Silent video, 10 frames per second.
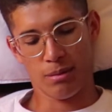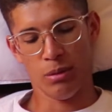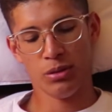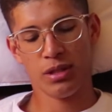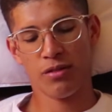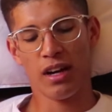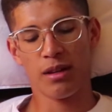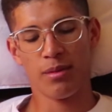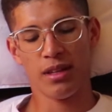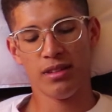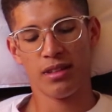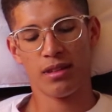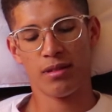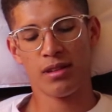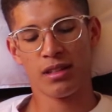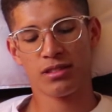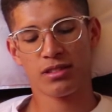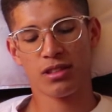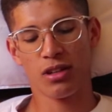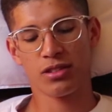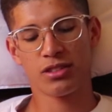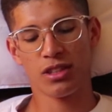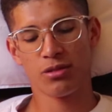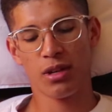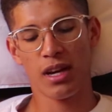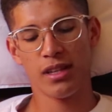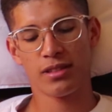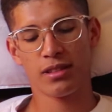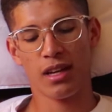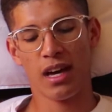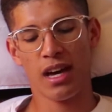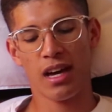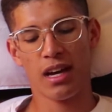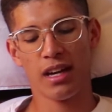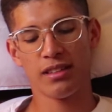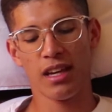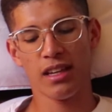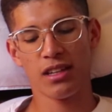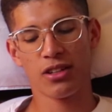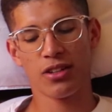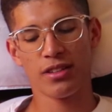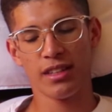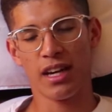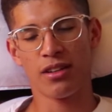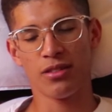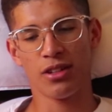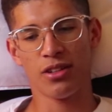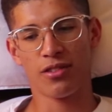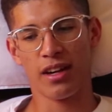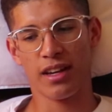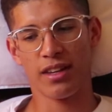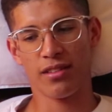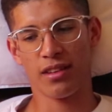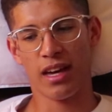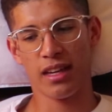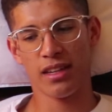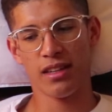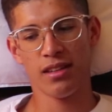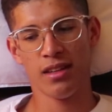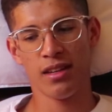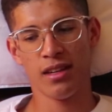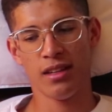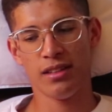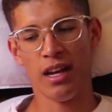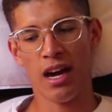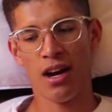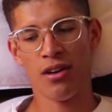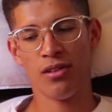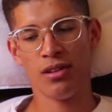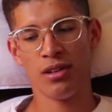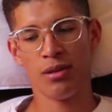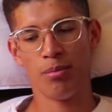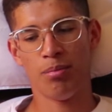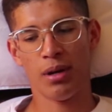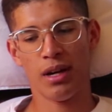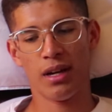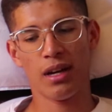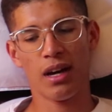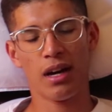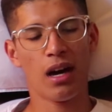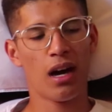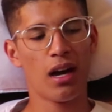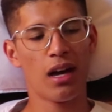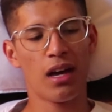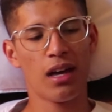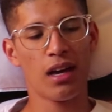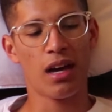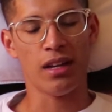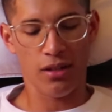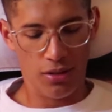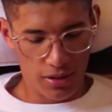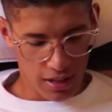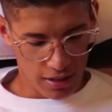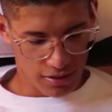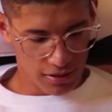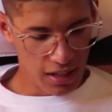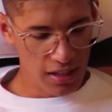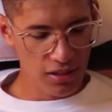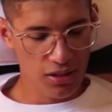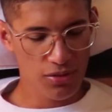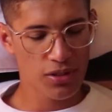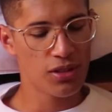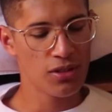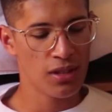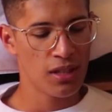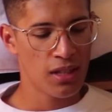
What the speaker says: multivitamin. It's called Sunrise. I take it currently. I don't know if I like it now, but I know that it's kind of good for you,